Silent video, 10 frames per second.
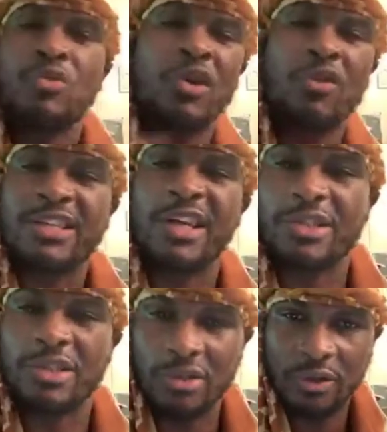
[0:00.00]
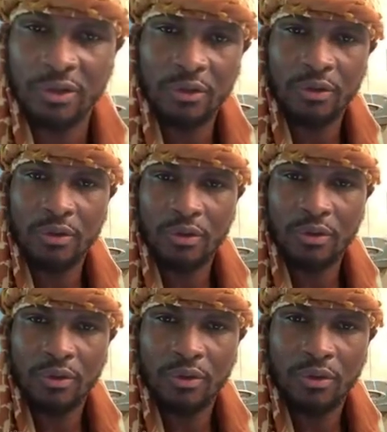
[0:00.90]
be doing, Christ conscious.
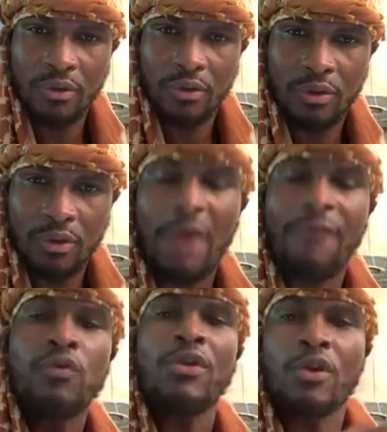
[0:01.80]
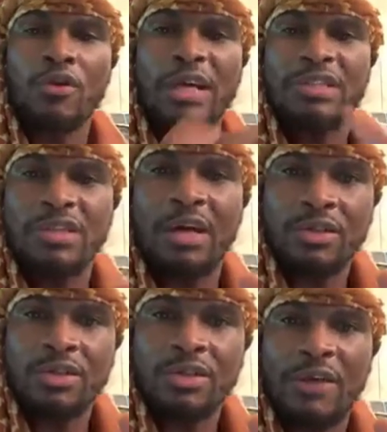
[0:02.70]
If you are the Christ
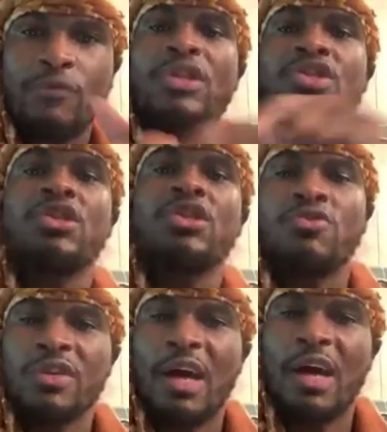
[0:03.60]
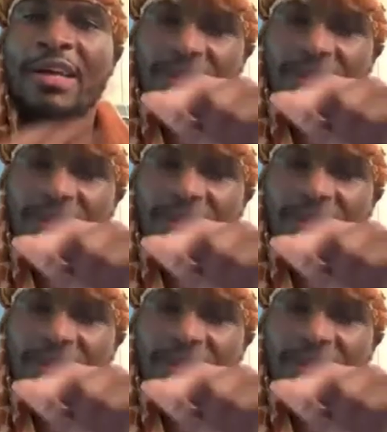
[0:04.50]
conscious, if you are the children of God,